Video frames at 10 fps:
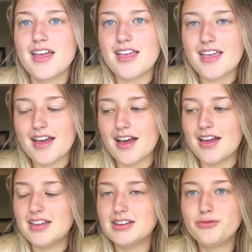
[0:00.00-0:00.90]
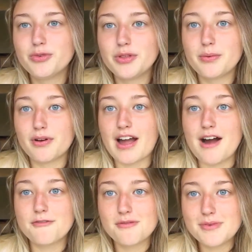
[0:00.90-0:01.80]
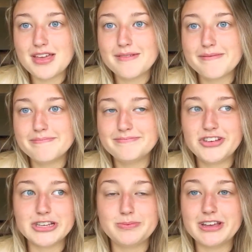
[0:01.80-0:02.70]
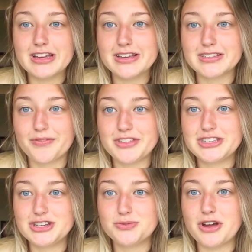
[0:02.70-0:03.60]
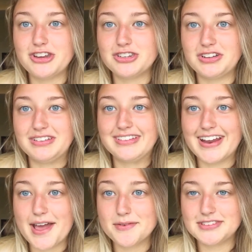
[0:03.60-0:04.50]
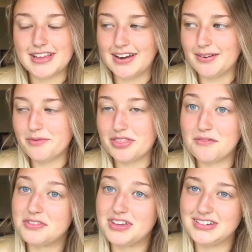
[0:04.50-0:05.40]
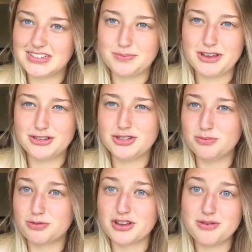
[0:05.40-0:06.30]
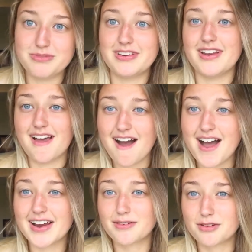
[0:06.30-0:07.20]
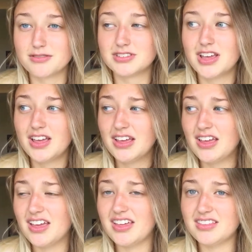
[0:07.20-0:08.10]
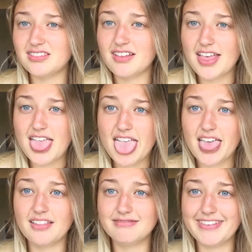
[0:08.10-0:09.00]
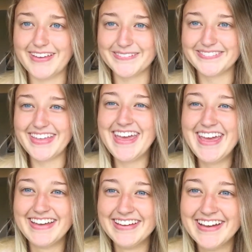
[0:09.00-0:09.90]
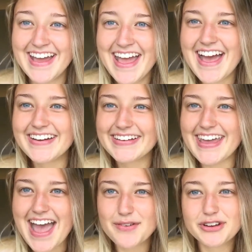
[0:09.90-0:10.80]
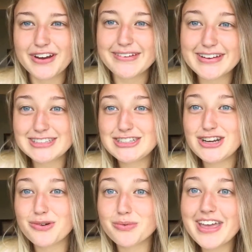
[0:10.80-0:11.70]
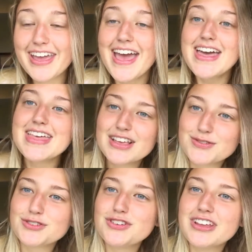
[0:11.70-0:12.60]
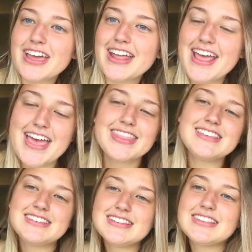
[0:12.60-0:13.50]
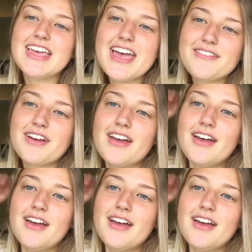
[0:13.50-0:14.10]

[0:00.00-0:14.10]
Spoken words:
yeah, it didn't really work out for me just because of the situation that I was in with everything just being super humid and hot and gross. And, yep. Okay, have a great rest of your week. Thanks for tuning in. This is Liv.